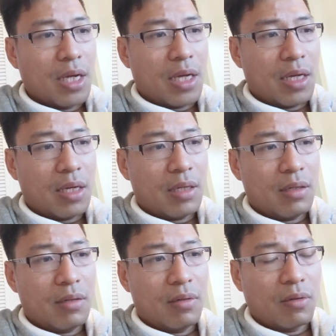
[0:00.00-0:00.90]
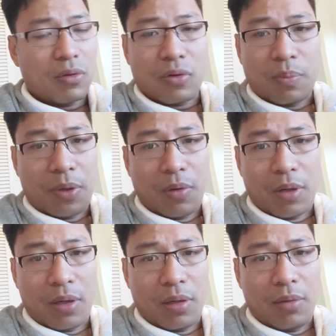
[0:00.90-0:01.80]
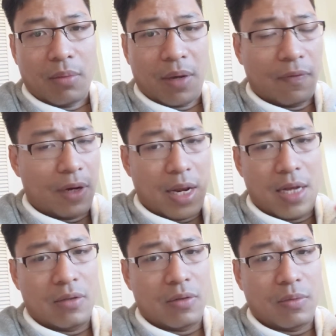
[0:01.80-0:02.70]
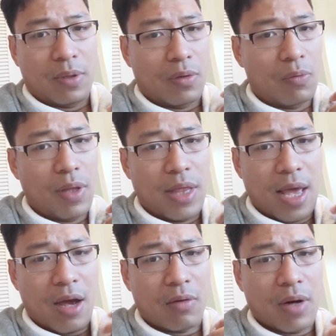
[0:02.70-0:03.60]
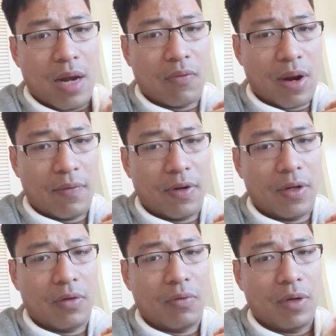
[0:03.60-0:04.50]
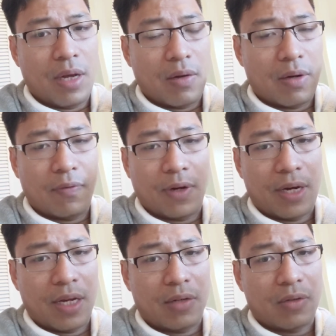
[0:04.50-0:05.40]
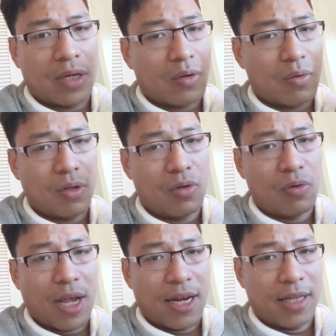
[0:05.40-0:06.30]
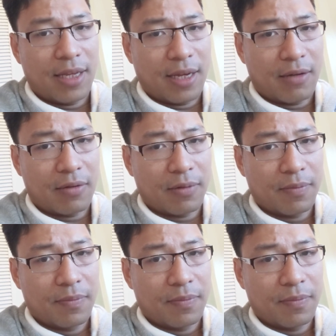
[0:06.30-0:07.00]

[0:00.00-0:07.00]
and also building my financial, because without that revenue, without that financial, I couldn't do anything else.